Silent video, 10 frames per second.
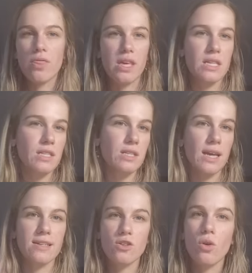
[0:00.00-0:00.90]
on the
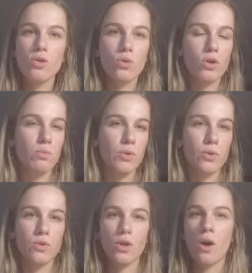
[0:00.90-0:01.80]
internet, on your
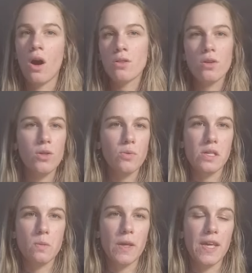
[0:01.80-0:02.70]
computer, on a
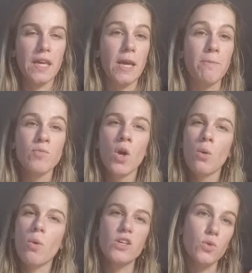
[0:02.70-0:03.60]
USB key,
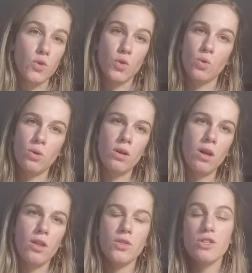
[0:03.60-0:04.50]
where you store
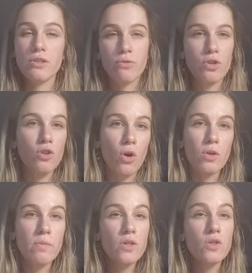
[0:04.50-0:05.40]
the different
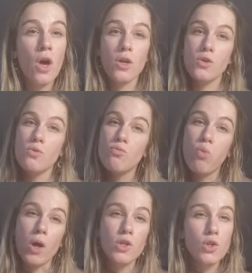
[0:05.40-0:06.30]
documents you
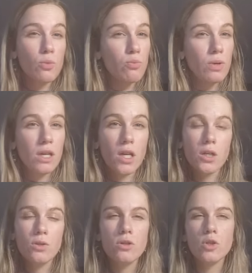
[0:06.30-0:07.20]
want to
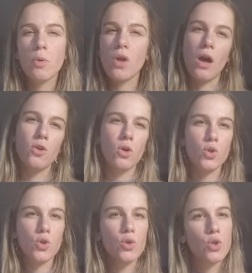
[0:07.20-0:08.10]
include but are
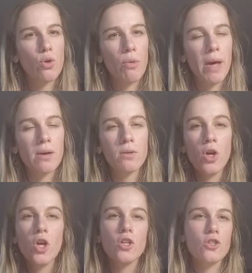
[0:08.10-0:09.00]
not too sure about.
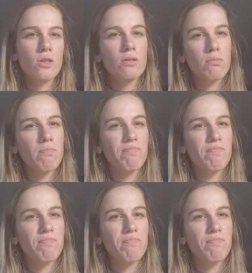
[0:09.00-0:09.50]
Just